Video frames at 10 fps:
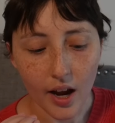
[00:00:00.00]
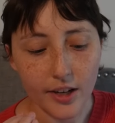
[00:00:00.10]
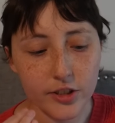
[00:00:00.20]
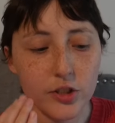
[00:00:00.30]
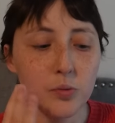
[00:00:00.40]

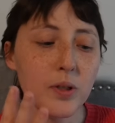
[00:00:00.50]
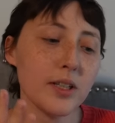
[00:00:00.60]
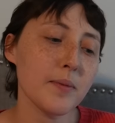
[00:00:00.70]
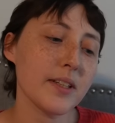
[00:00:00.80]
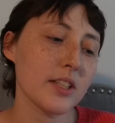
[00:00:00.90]
I just
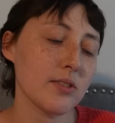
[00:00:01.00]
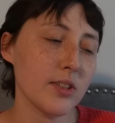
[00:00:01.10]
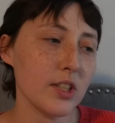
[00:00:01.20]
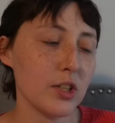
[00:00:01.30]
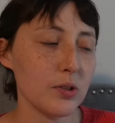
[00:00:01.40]
wanted to make this
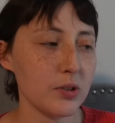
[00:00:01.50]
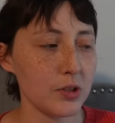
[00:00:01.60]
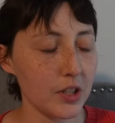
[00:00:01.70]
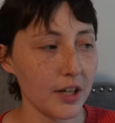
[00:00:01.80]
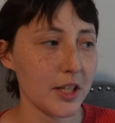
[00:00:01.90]
video
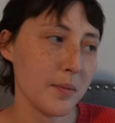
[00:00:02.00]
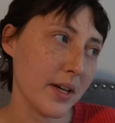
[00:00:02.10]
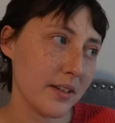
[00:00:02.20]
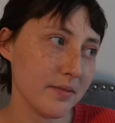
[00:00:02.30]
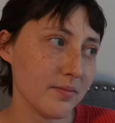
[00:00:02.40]
to
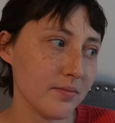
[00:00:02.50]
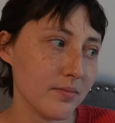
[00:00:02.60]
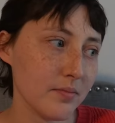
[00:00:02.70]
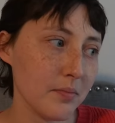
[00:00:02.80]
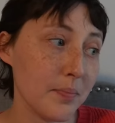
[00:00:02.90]
document,
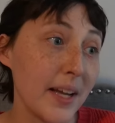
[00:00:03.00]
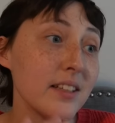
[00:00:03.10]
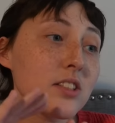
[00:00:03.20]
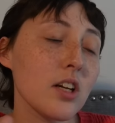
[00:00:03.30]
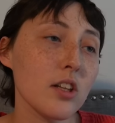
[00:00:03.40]

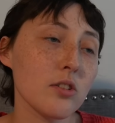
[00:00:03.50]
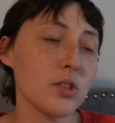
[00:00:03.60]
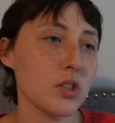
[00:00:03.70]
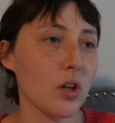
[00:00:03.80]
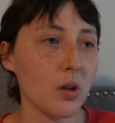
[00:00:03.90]
based on the
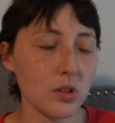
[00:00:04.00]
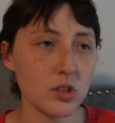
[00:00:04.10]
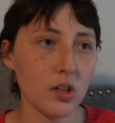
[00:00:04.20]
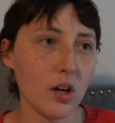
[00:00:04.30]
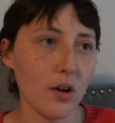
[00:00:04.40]

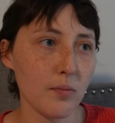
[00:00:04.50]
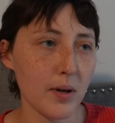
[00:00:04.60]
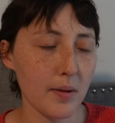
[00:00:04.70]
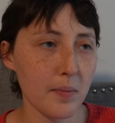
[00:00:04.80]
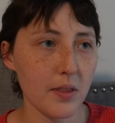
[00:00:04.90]
results of
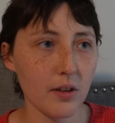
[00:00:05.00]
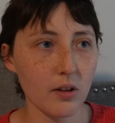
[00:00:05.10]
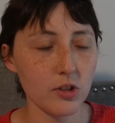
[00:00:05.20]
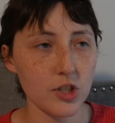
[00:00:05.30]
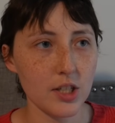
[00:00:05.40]
my
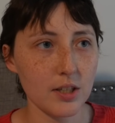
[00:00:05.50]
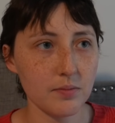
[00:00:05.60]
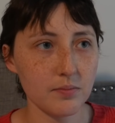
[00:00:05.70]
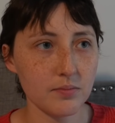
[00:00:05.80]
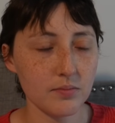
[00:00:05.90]
pathology
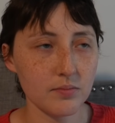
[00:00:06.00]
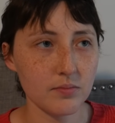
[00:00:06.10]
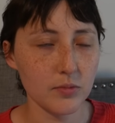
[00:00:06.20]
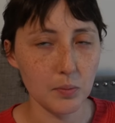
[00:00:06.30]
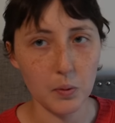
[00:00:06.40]

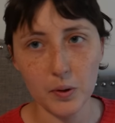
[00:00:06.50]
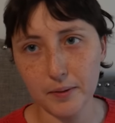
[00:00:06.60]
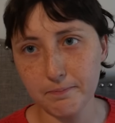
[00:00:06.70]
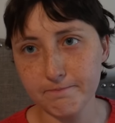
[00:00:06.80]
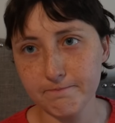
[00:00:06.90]
report,